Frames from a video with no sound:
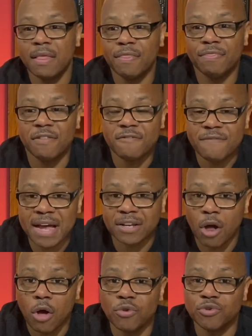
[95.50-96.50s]
The
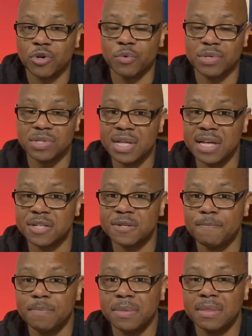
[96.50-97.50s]
fact also is this
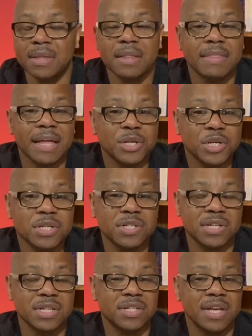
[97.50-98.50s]
that
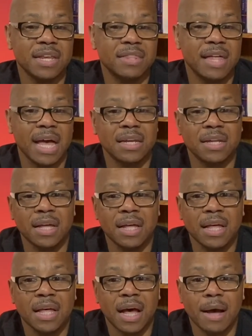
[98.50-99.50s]
Jesus has said that
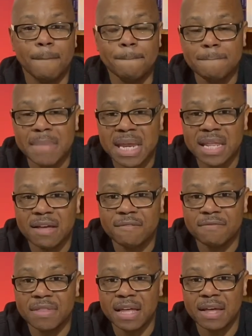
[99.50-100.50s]
many
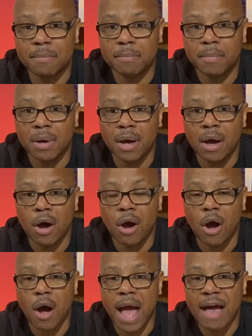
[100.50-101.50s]
of them
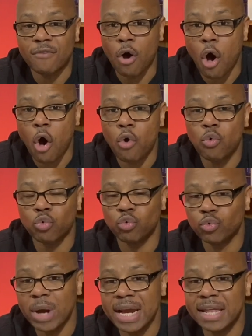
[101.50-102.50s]
have
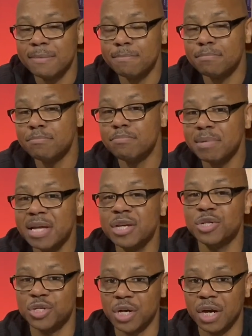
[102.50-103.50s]
already
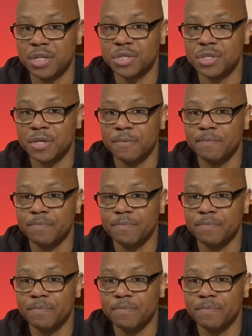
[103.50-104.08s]
been judged.